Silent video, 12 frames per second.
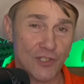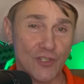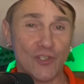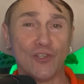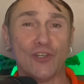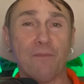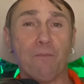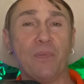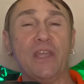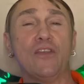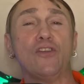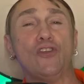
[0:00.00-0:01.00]
is going to
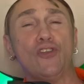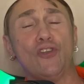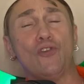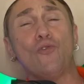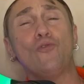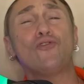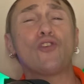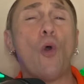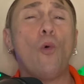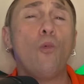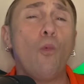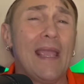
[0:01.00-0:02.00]
be a huge
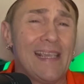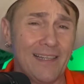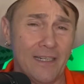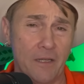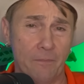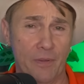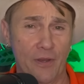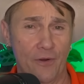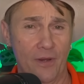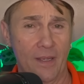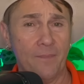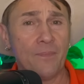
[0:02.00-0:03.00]
awakening
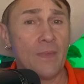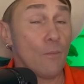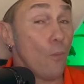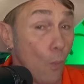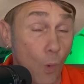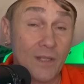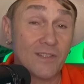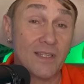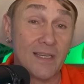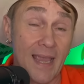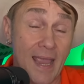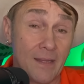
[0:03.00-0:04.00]
period once
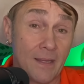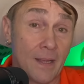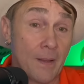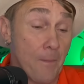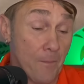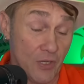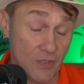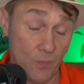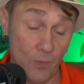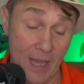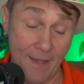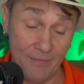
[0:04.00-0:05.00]
again. Because
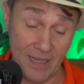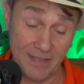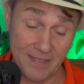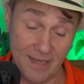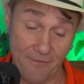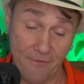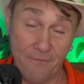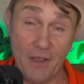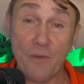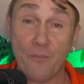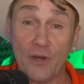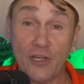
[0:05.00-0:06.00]
we have that 7
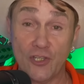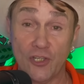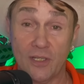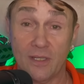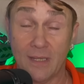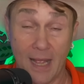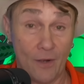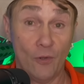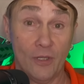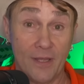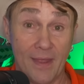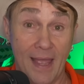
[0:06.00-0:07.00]
vibration, not
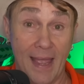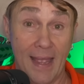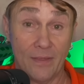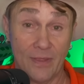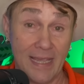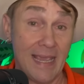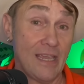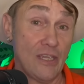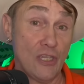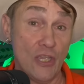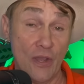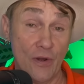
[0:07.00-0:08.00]
only that, the 8th
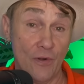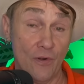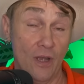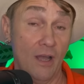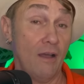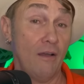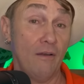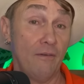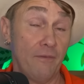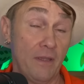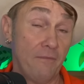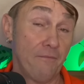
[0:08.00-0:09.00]
year
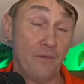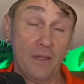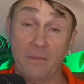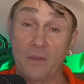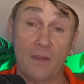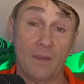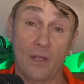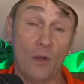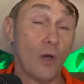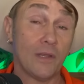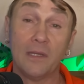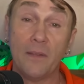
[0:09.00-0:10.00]
of infinite,
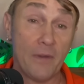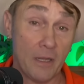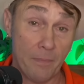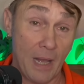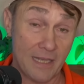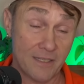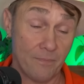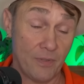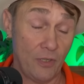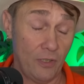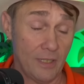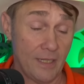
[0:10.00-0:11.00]
unlimited
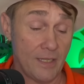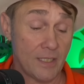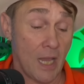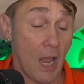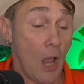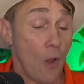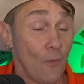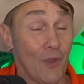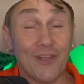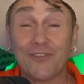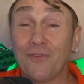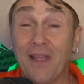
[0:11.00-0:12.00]
possibilities, we
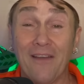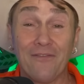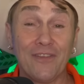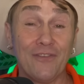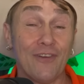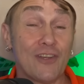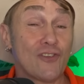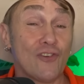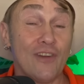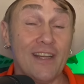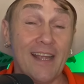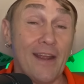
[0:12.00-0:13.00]
also have the
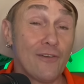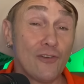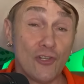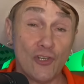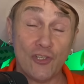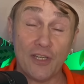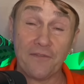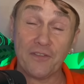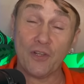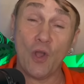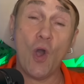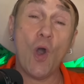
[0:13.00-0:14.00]
retrograde energy shifts
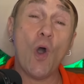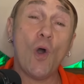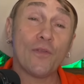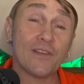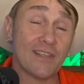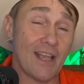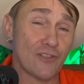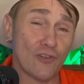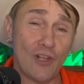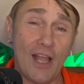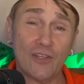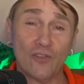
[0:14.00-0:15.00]
and all this
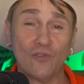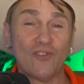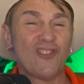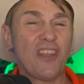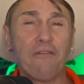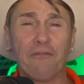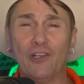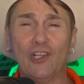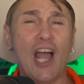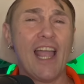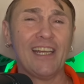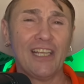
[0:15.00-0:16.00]
astrological stuff
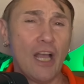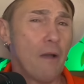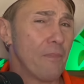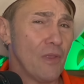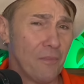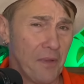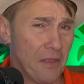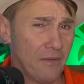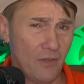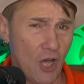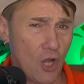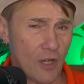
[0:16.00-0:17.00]
aligning up in the month of
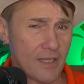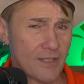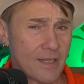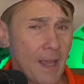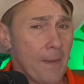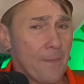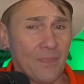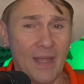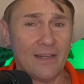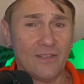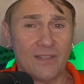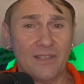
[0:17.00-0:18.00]
August.
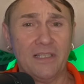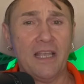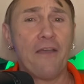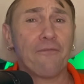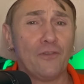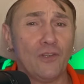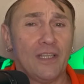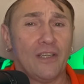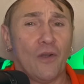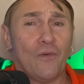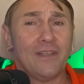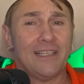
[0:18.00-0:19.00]
That is definitely
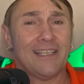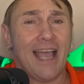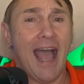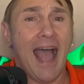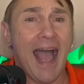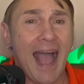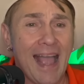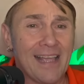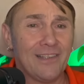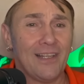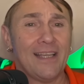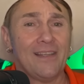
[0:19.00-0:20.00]
going to
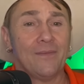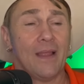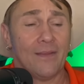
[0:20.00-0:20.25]
highlight